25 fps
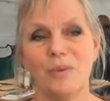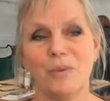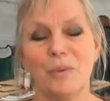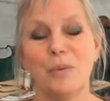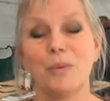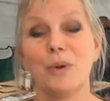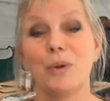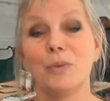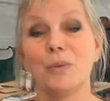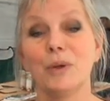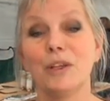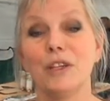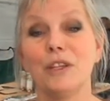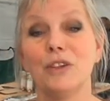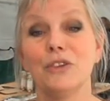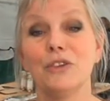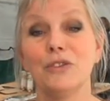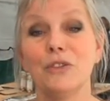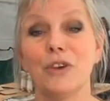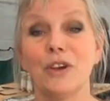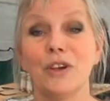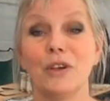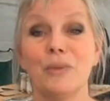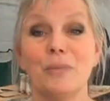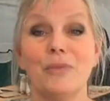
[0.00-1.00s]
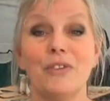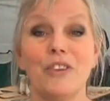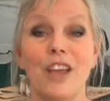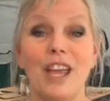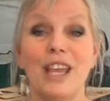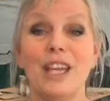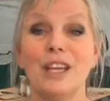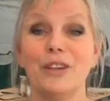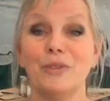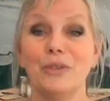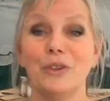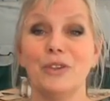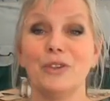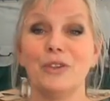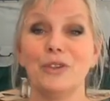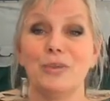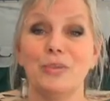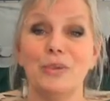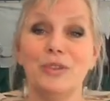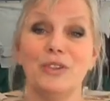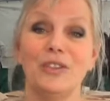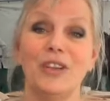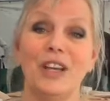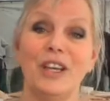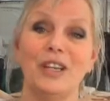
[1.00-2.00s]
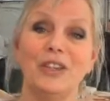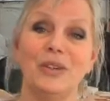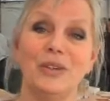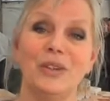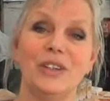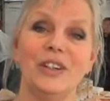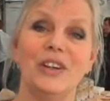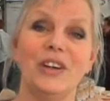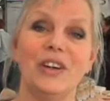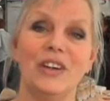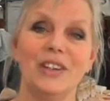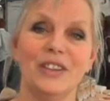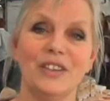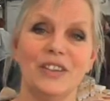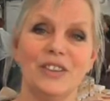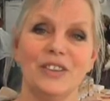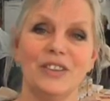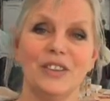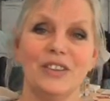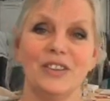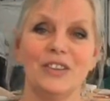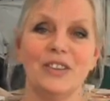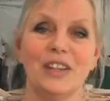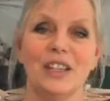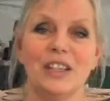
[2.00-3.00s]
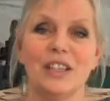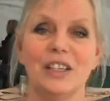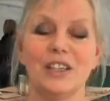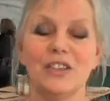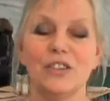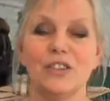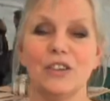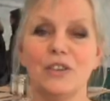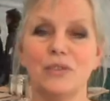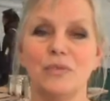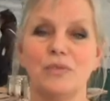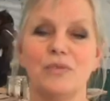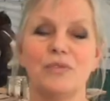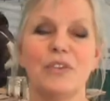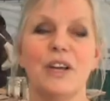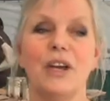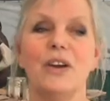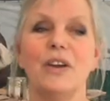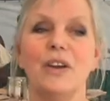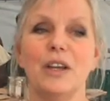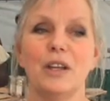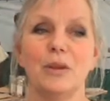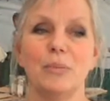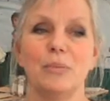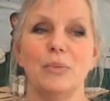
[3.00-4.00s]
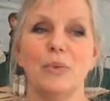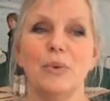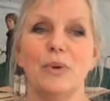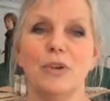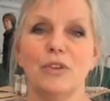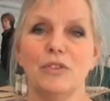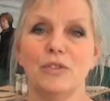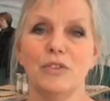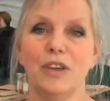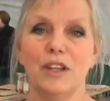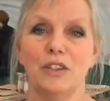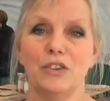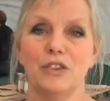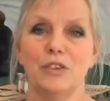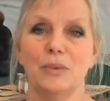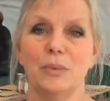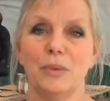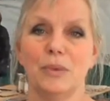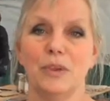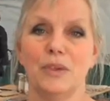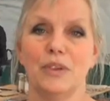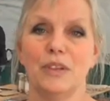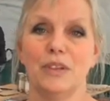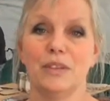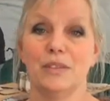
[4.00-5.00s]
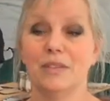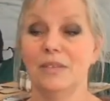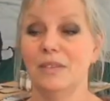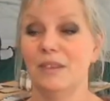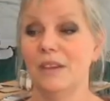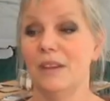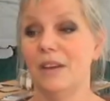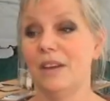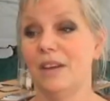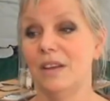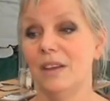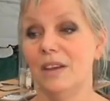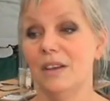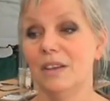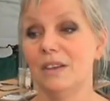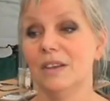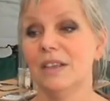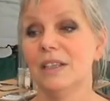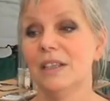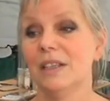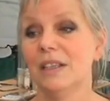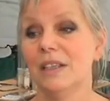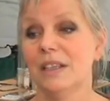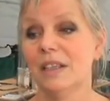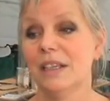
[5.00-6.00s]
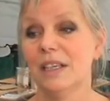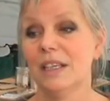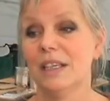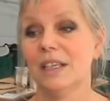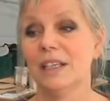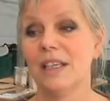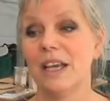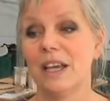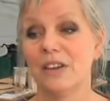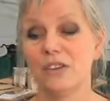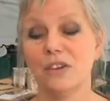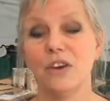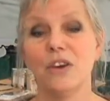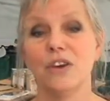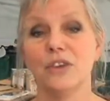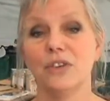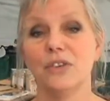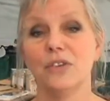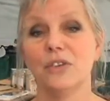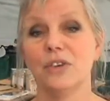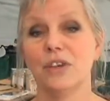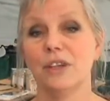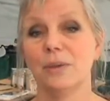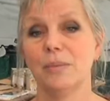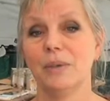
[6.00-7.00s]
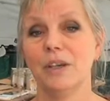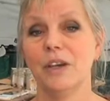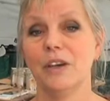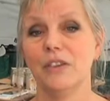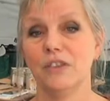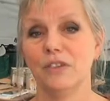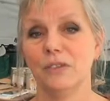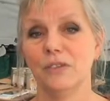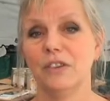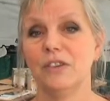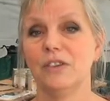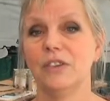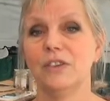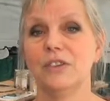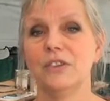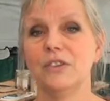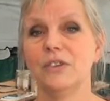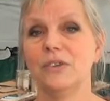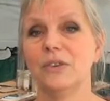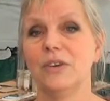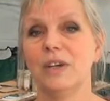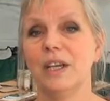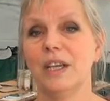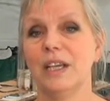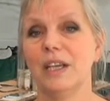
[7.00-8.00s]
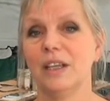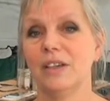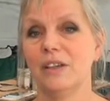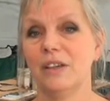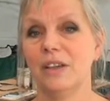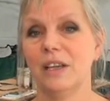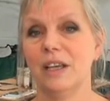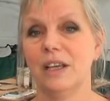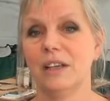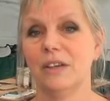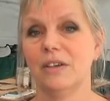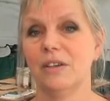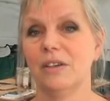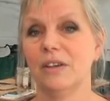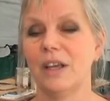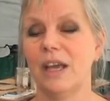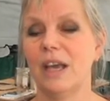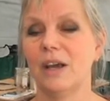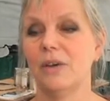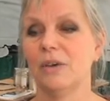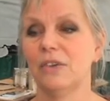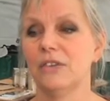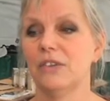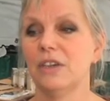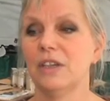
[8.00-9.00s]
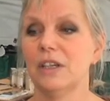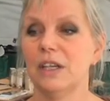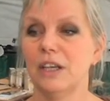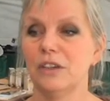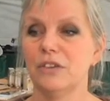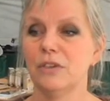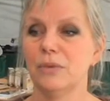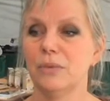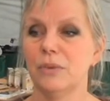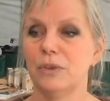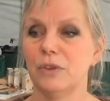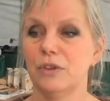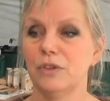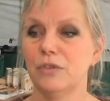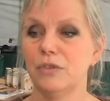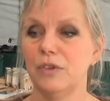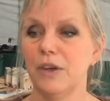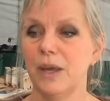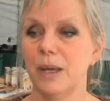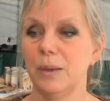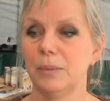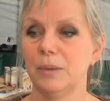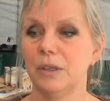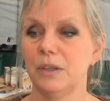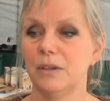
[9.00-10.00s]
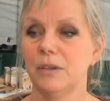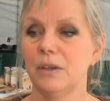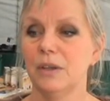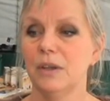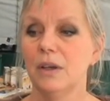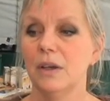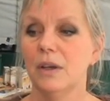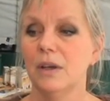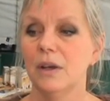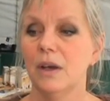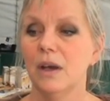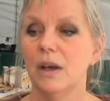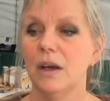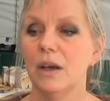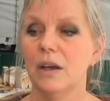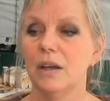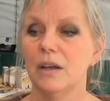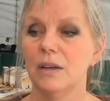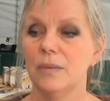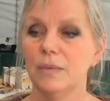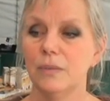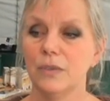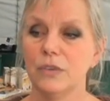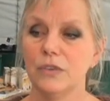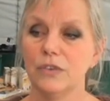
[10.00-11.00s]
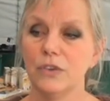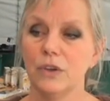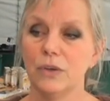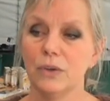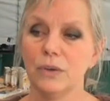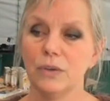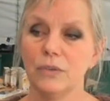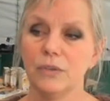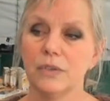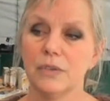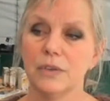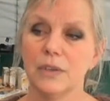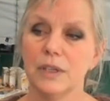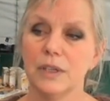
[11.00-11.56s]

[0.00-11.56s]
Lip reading: we really struck a vein with the potato in Ireland. It is a very important vegetable and in that country because of its history and how it's connected with the famine. So